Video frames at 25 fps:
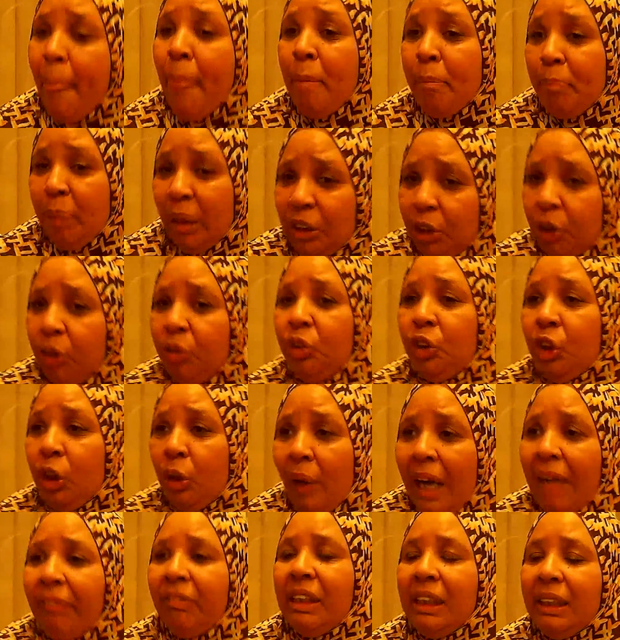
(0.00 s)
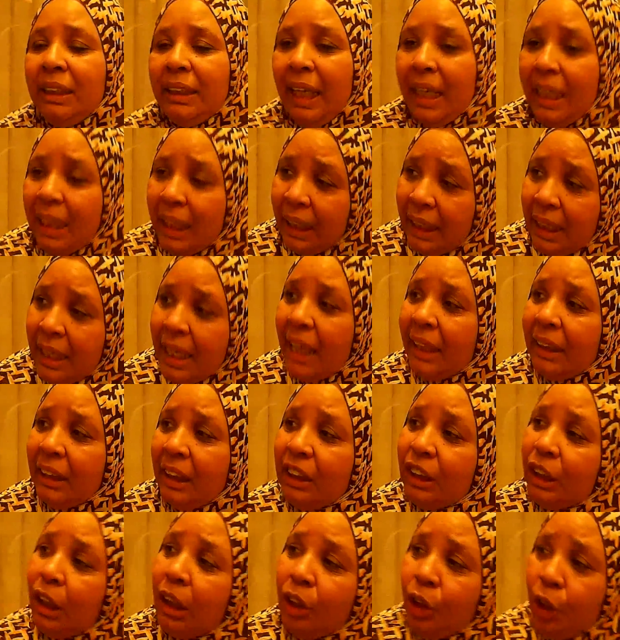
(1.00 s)
But you do have to stay
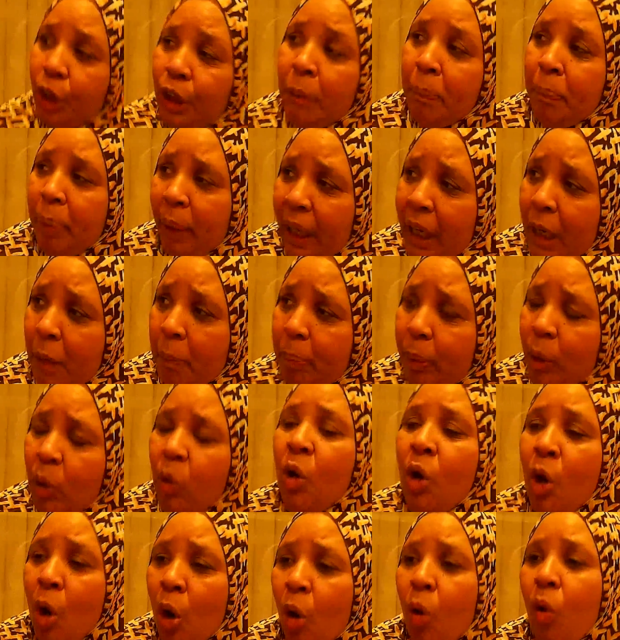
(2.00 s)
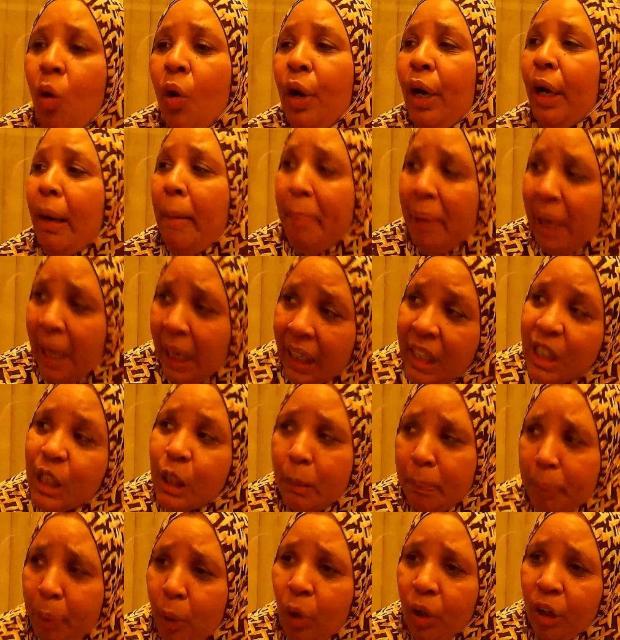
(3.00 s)
connected to good people who are going to be in
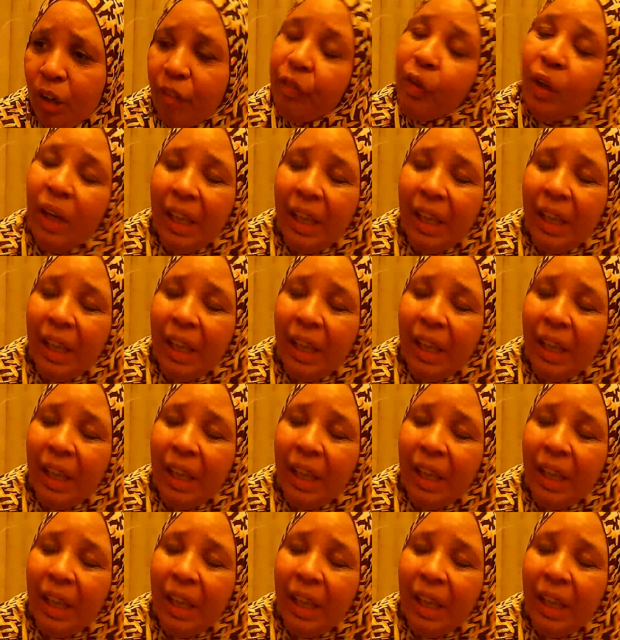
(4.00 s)
support of you.